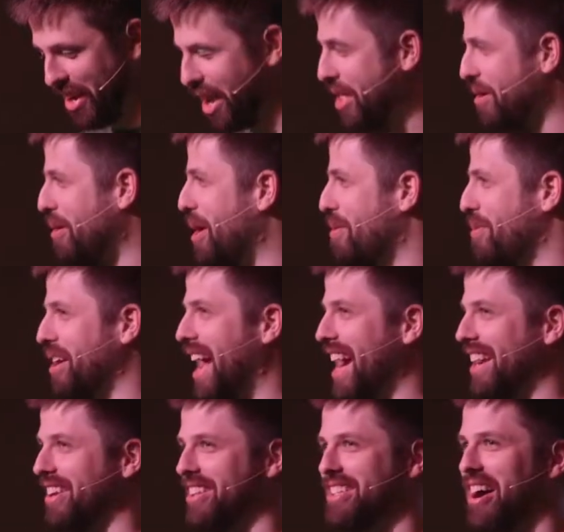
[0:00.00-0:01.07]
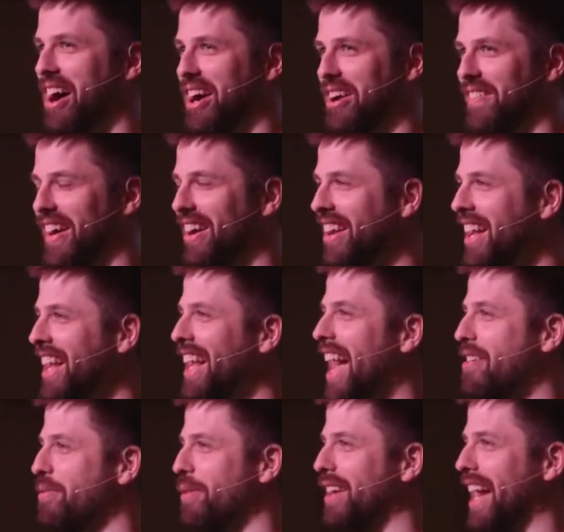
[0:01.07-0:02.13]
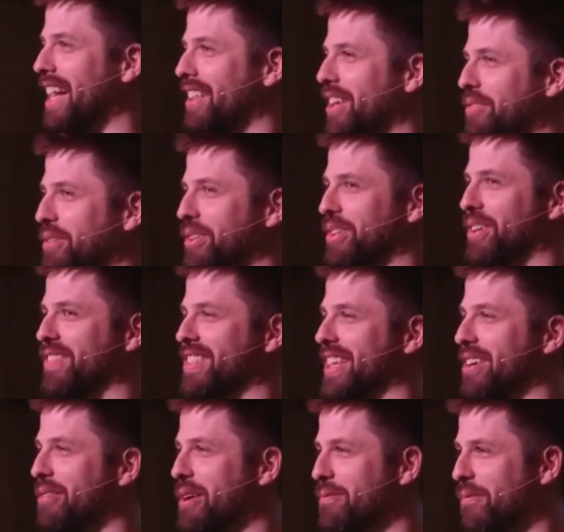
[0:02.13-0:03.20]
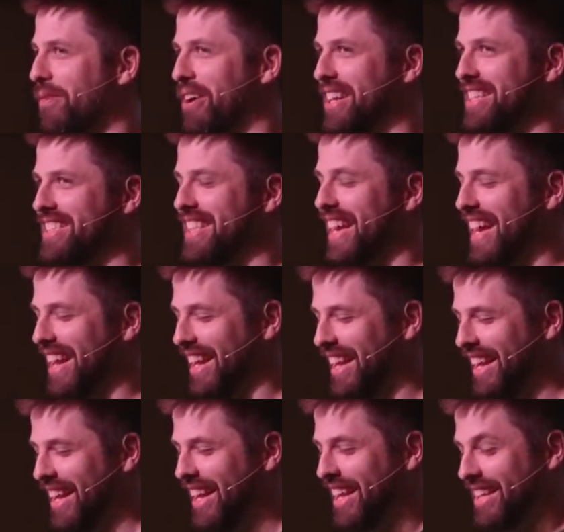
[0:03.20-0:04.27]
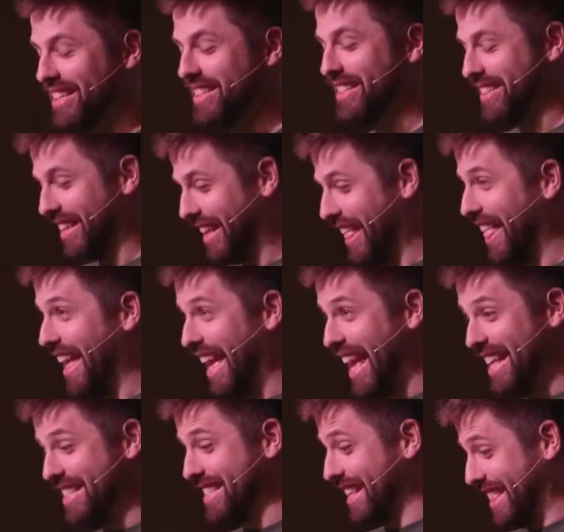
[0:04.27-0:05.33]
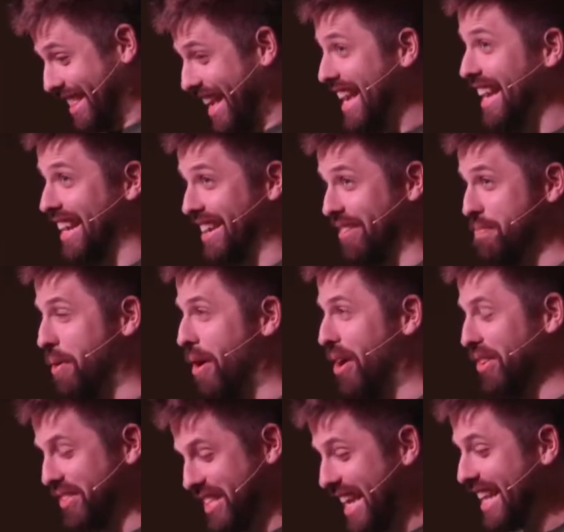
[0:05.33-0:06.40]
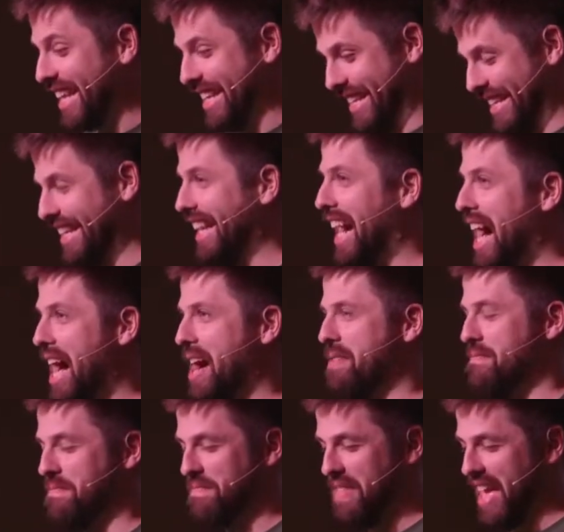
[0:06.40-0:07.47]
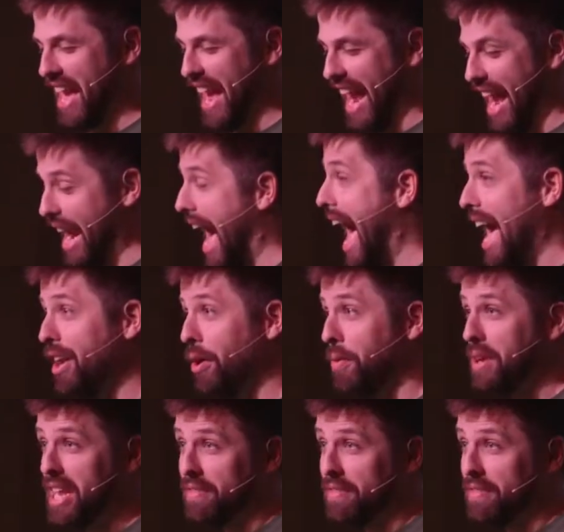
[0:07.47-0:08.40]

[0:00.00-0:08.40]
another one we're not going to talk about. Everyone got, like, real nervous, like, wait, what is that? It's a thing. Paul did it. And I don't